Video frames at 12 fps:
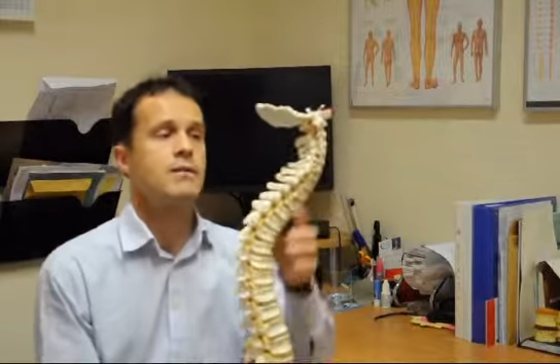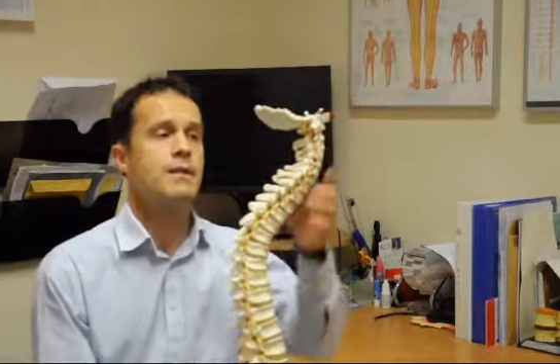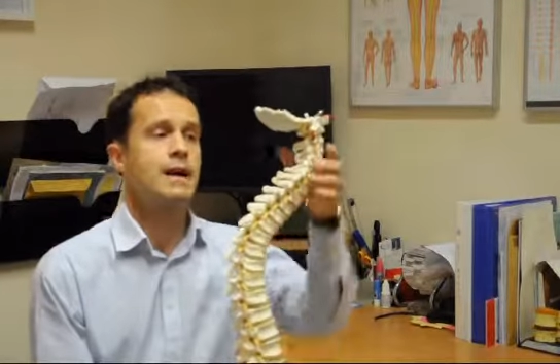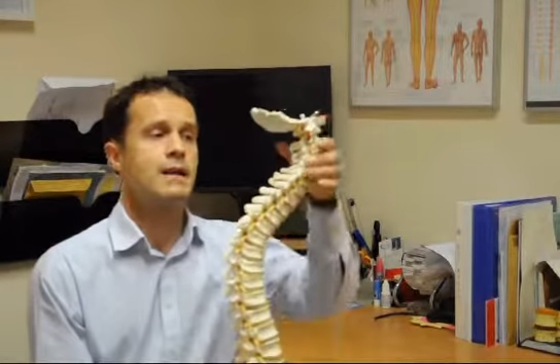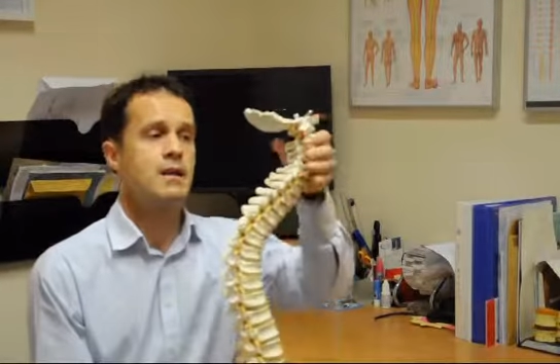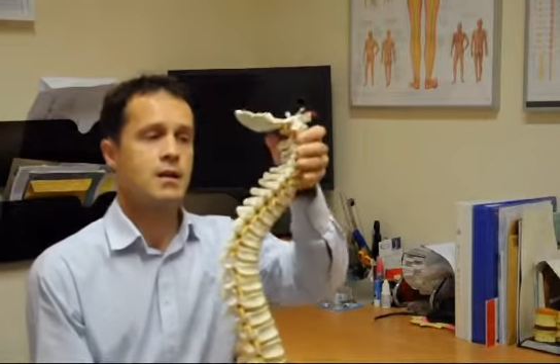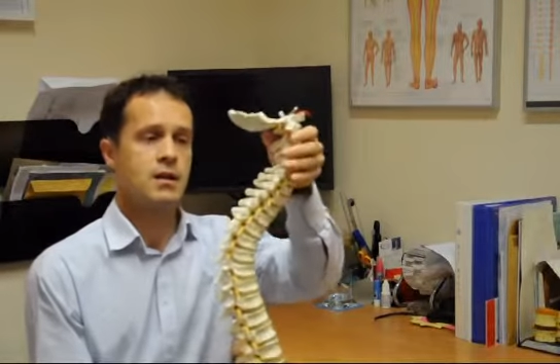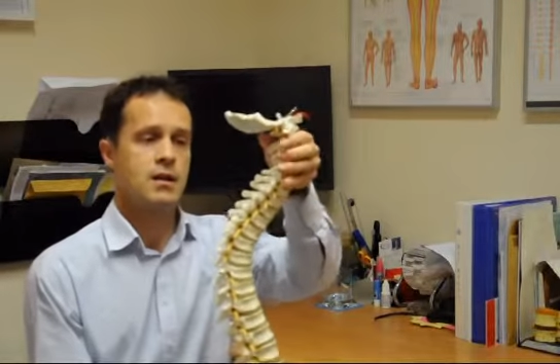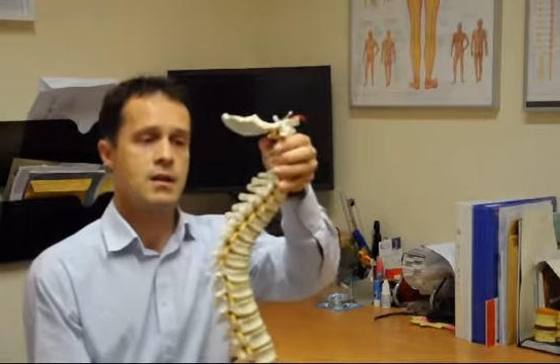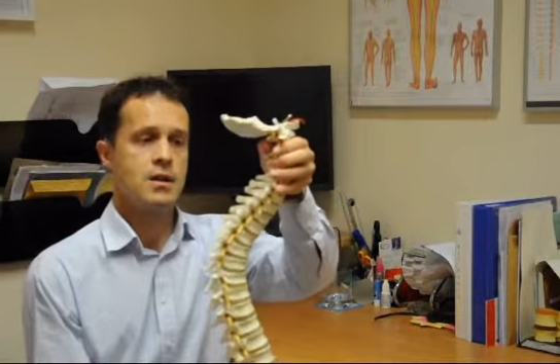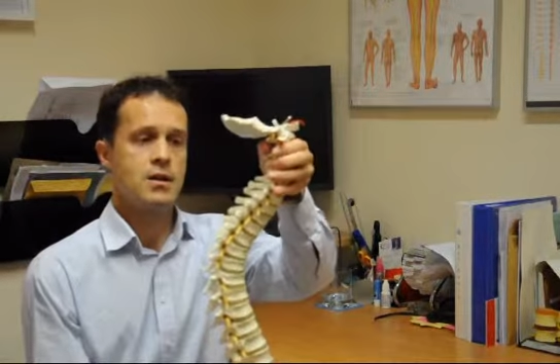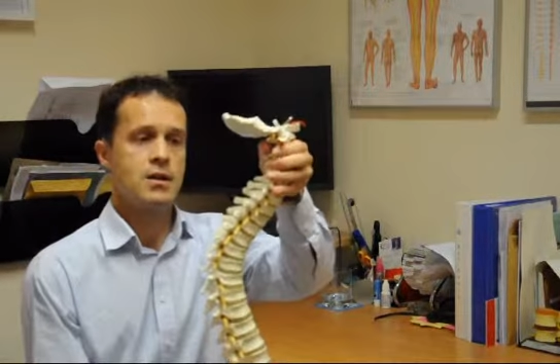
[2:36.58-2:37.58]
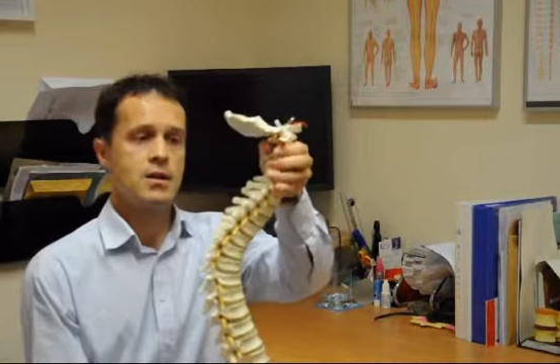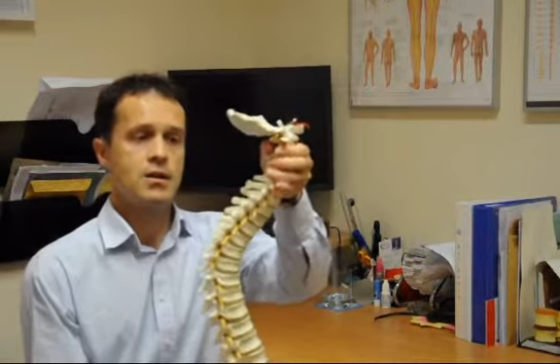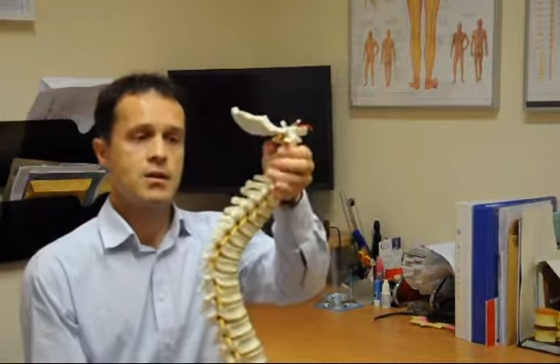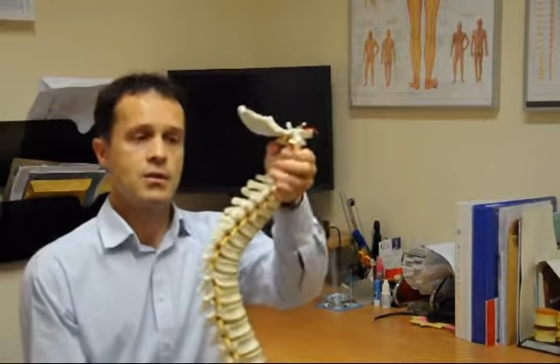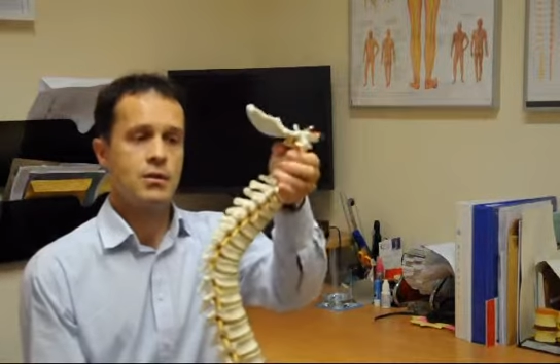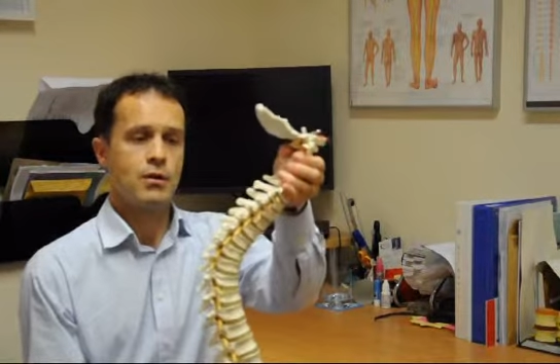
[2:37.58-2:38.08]
that can
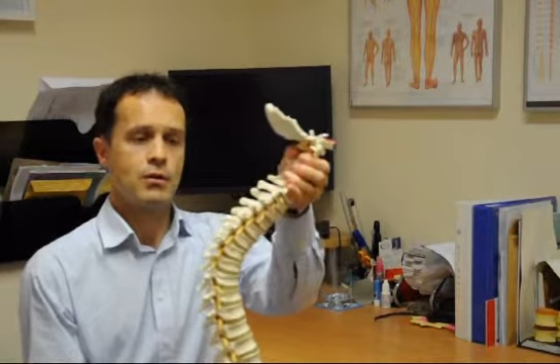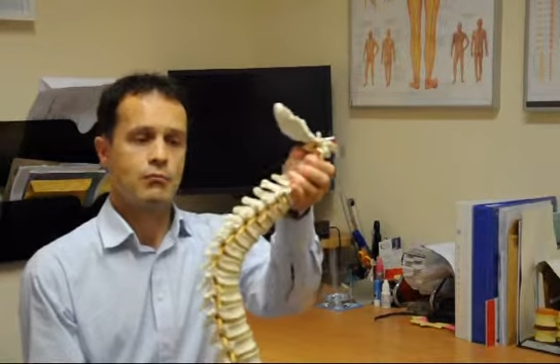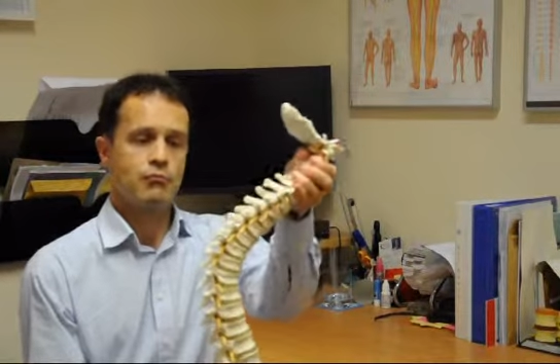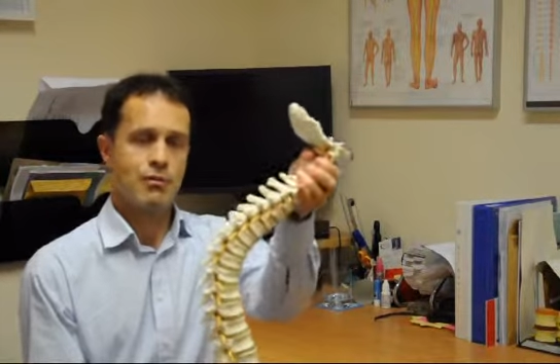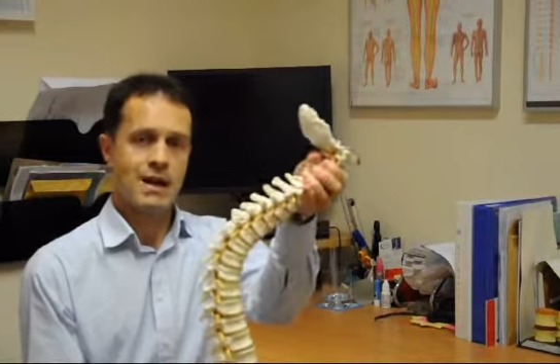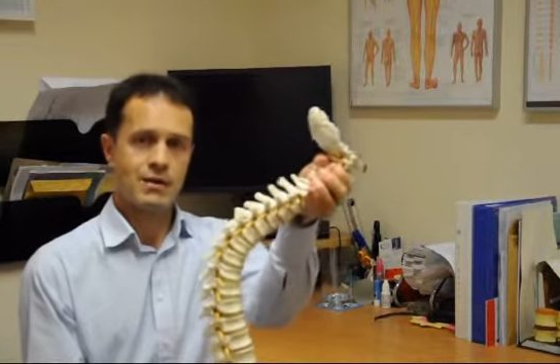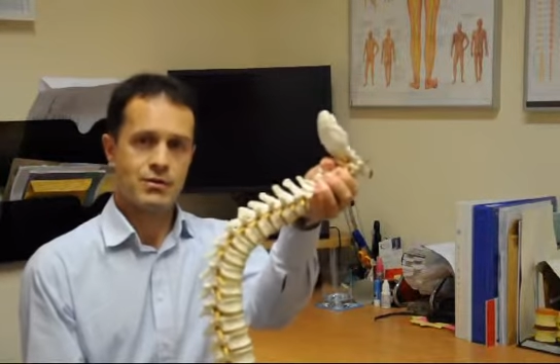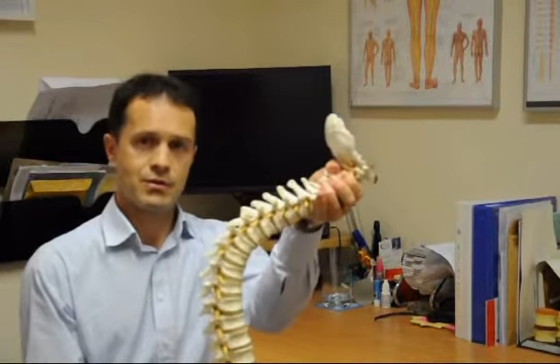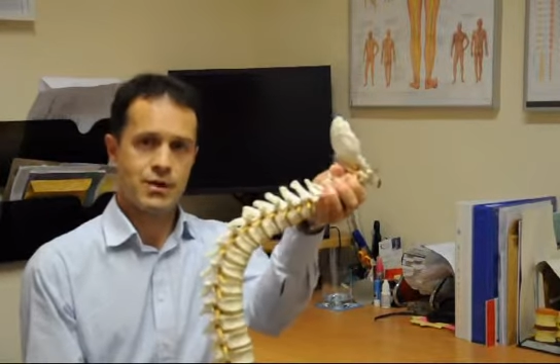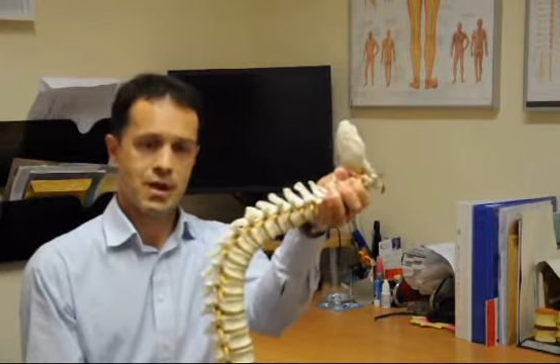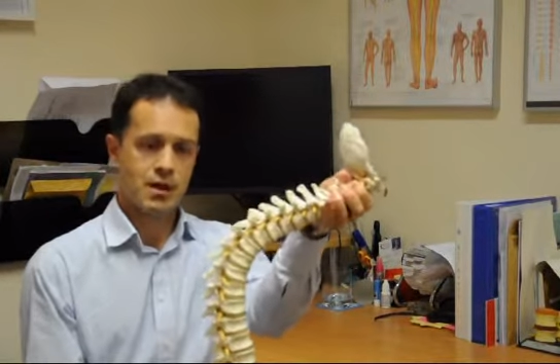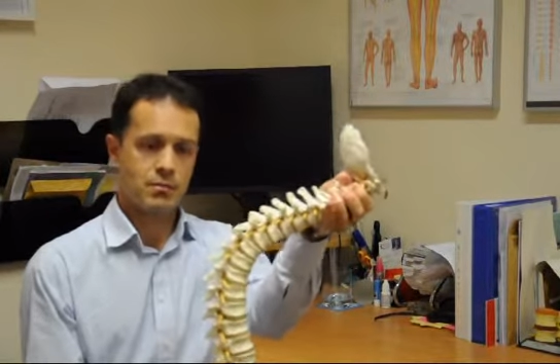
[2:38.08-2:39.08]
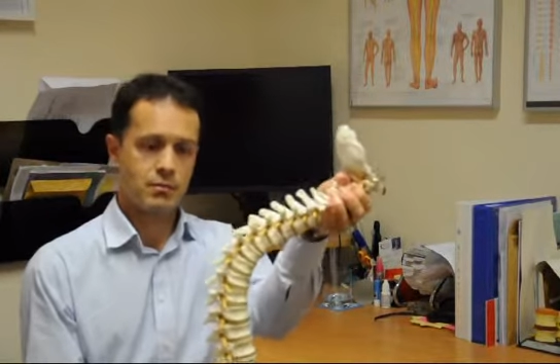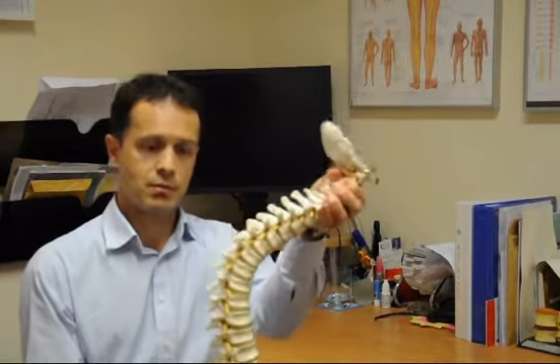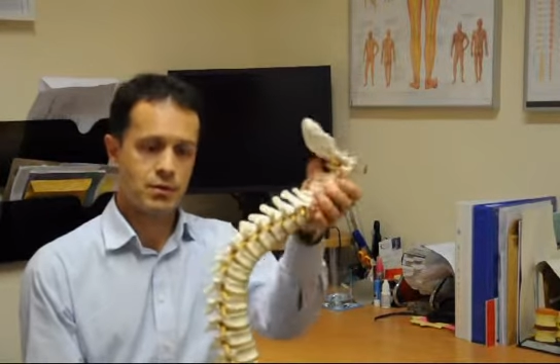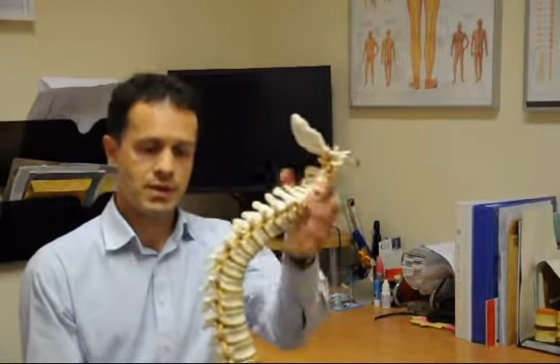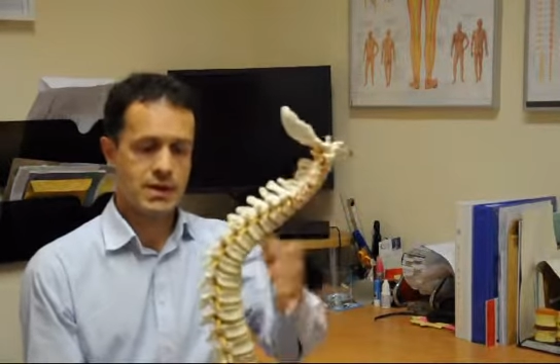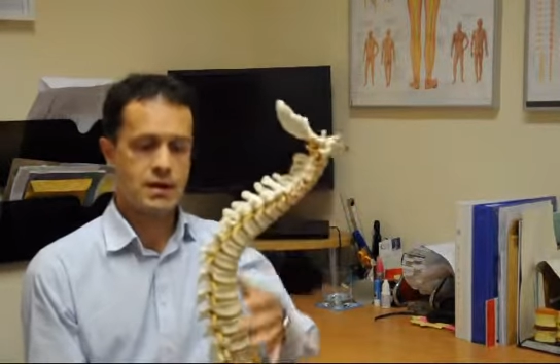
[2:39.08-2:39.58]
round the upper
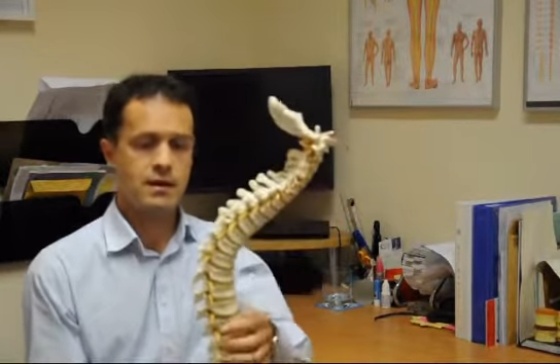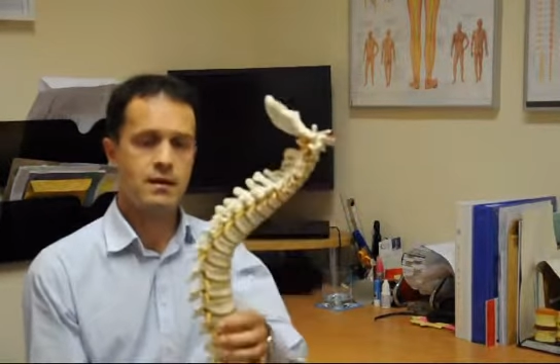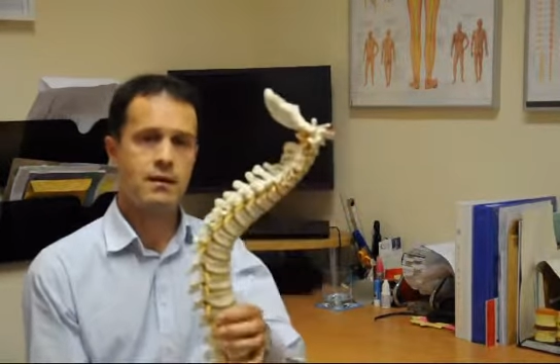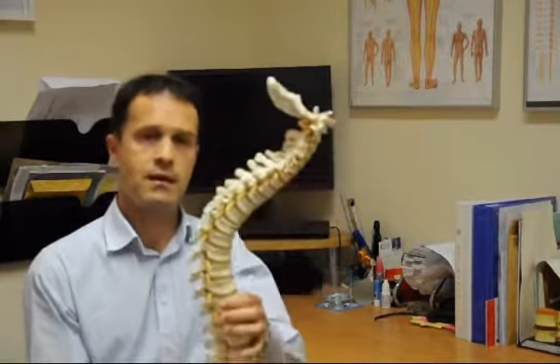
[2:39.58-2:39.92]
body